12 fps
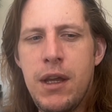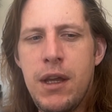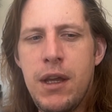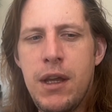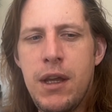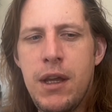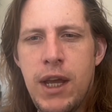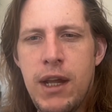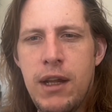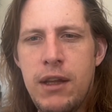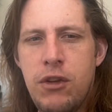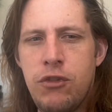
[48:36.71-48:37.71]

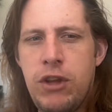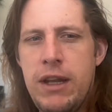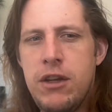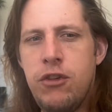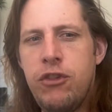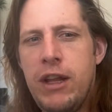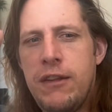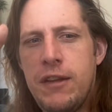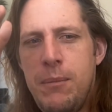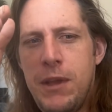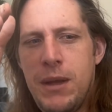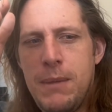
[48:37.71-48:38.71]
You said something
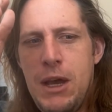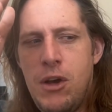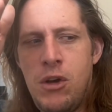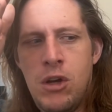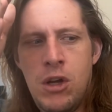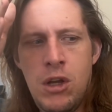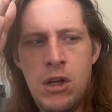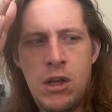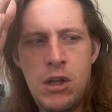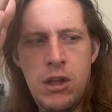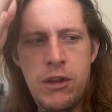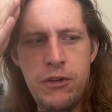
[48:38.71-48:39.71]
about
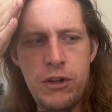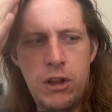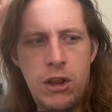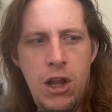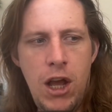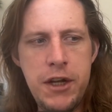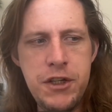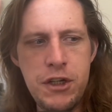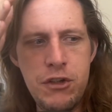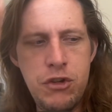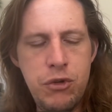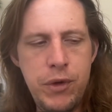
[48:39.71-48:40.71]
there's a logic
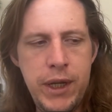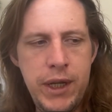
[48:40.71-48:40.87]
to it,